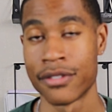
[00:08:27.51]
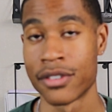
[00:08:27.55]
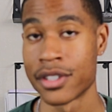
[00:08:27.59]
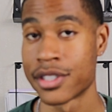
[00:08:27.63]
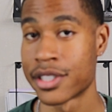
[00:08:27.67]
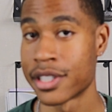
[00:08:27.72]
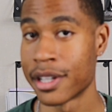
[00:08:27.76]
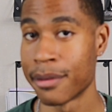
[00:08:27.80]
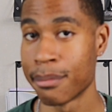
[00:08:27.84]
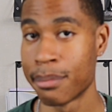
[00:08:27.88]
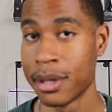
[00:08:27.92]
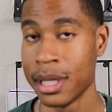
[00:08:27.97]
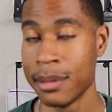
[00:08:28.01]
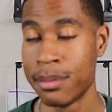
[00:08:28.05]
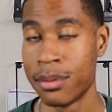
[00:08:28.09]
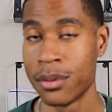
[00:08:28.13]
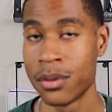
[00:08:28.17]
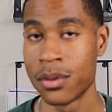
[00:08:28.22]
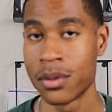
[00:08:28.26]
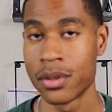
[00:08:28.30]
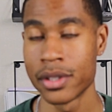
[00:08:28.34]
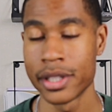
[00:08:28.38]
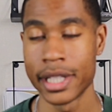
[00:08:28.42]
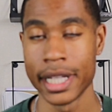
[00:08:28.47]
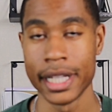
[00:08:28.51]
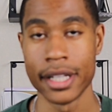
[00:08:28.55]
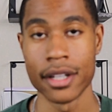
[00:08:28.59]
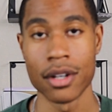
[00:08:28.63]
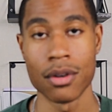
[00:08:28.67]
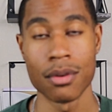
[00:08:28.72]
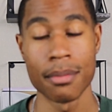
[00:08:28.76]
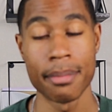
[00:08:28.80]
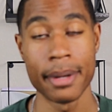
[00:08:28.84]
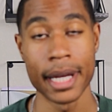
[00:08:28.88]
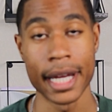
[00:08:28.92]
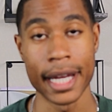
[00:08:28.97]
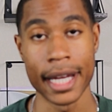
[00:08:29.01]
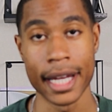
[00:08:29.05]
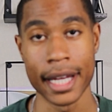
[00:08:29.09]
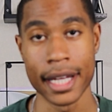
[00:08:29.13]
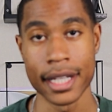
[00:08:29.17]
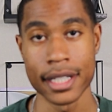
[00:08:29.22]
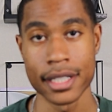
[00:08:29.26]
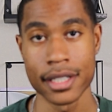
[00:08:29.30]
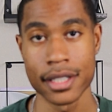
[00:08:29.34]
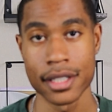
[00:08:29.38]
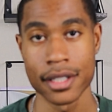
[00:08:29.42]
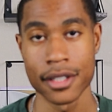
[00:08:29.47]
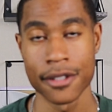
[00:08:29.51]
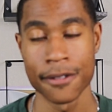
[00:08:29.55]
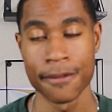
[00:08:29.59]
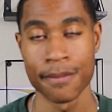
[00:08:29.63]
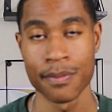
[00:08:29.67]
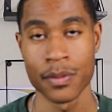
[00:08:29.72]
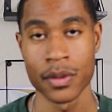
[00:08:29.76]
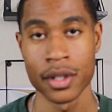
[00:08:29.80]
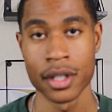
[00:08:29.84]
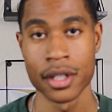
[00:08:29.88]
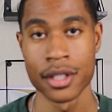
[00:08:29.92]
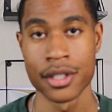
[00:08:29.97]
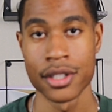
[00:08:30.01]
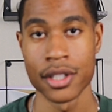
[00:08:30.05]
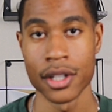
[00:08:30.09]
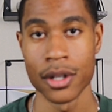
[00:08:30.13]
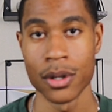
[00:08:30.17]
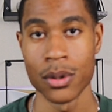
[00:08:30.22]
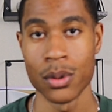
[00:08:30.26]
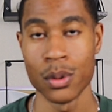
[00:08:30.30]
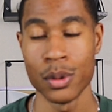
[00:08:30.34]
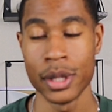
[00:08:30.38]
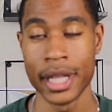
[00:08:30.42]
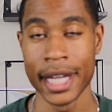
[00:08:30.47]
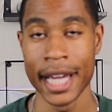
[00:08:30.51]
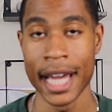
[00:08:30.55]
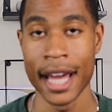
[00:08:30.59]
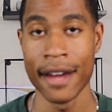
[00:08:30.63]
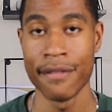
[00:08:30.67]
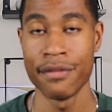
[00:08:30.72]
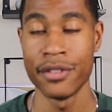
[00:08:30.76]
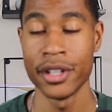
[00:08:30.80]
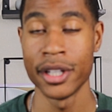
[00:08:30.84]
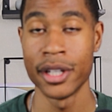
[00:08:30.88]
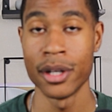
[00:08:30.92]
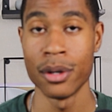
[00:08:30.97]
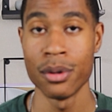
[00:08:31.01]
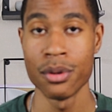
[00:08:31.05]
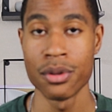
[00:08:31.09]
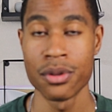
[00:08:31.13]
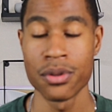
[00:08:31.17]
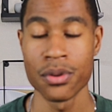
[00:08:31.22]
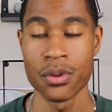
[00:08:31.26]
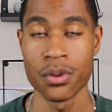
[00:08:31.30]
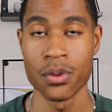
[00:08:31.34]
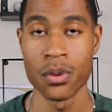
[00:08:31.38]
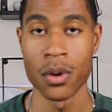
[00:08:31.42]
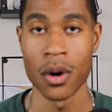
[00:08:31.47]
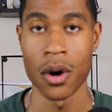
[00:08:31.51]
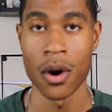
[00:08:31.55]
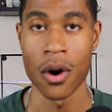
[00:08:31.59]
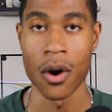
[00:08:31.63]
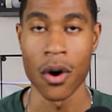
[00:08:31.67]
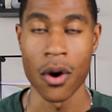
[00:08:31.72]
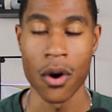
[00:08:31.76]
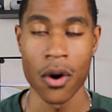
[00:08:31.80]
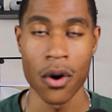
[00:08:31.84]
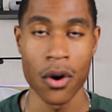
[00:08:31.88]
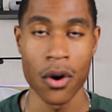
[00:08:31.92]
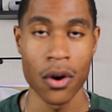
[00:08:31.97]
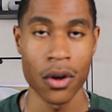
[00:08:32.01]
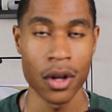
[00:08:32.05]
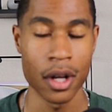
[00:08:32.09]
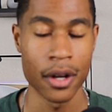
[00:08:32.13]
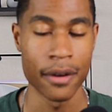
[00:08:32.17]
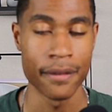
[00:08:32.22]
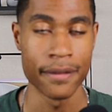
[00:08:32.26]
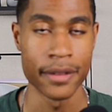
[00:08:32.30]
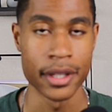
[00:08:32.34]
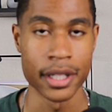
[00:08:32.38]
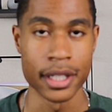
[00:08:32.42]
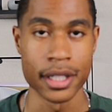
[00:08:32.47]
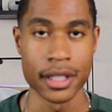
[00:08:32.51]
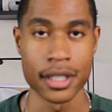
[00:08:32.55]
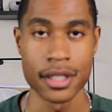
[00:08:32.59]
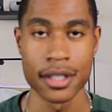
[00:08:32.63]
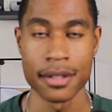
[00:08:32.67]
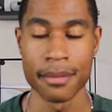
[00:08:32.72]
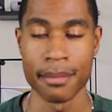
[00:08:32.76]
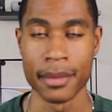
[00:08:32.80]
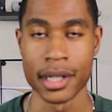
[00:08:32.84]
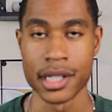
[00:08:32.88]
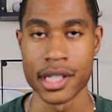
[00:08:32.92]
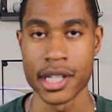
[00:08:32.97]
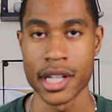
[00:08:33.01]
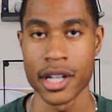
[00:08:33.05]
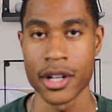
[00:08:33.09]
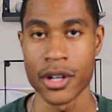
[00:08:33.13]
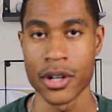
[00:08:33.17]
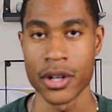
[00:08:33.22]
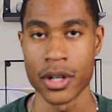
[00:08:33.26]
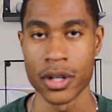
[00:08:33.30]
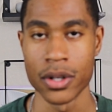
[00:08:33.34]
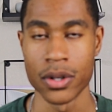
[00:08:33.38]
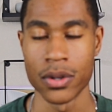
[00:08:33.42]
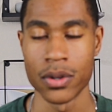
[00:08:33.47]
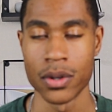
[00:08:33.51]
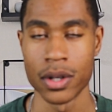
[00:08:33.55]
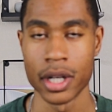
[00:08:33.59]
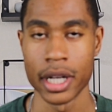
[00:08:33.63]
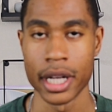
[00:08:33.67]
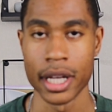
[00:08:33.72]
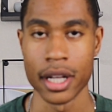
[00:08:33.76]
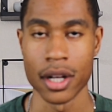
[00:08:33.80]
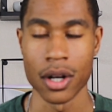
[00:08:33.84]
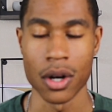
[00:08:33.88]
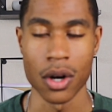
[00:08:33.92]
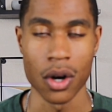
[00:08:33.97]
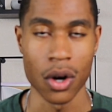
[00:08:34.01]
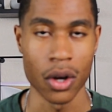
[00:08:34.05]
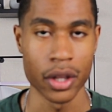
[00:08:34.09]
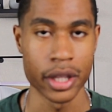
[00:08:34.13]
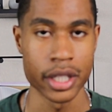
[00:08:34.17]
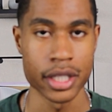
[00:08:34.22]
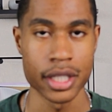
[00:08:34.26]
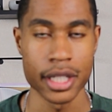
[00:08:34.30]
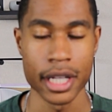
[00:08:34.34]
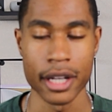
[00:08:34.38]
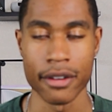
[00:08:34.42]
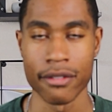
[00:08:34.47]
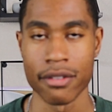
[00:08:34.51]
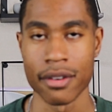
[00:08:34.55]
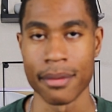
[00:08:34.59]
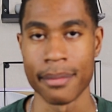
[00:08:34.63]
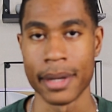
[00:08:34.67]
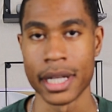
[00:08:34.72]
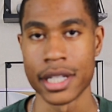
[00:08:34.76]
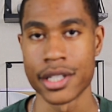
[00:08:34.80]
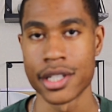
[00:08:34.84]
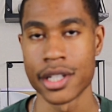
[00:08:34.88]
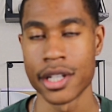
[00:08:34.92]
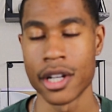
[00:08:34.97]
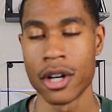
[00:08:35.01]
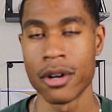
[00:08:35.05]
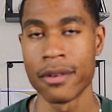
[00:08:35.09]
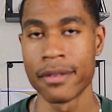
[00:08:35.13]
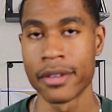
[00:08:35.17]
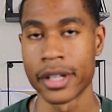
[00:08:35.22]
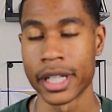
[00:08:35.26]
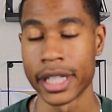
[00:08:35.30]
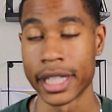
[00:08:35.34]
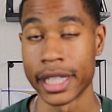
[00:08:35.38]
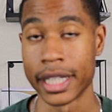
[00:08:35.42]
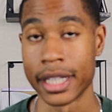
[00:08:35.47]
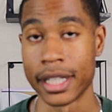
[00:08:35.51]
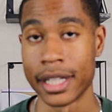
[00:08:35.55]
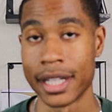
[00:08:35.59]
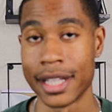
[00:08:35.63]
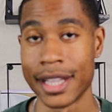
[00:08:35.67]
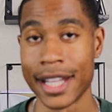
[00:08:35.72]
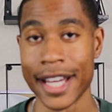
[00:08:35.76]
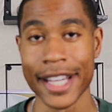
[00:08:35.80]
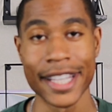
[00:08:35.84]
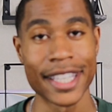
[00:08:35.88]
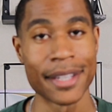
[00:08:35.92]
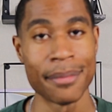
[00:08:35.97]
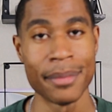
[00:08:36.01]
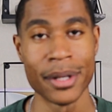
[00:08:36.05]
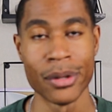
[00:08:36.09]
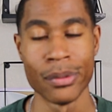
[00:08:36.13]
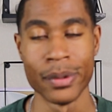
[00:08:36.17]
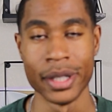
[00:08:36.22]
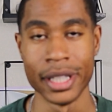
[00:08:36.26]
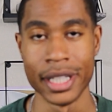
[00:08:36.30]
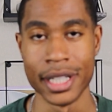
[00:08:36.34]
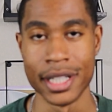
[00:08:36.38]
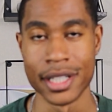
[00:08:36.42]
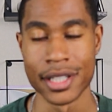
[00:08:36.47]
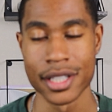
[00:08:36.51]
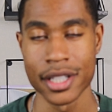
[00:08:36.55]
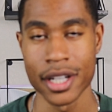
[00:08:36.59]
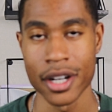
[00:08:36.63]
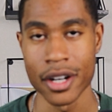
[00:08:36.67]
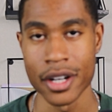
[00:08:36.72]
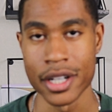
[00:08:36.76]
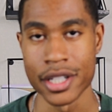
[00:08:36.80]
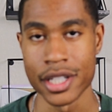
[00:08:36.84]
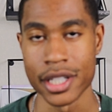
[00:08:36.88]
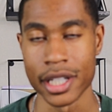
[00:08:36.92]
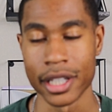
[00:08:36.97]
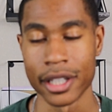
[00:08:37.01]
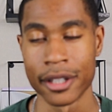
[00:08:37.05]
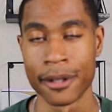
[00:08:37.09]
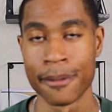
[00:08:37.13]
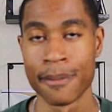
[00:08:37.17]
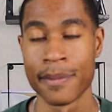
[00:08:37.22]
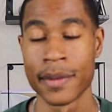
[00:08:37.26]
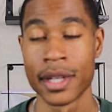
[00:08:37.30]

For some people, they don't pass. So they have to go through all of this material and all this information over again. And that can be really discouraging.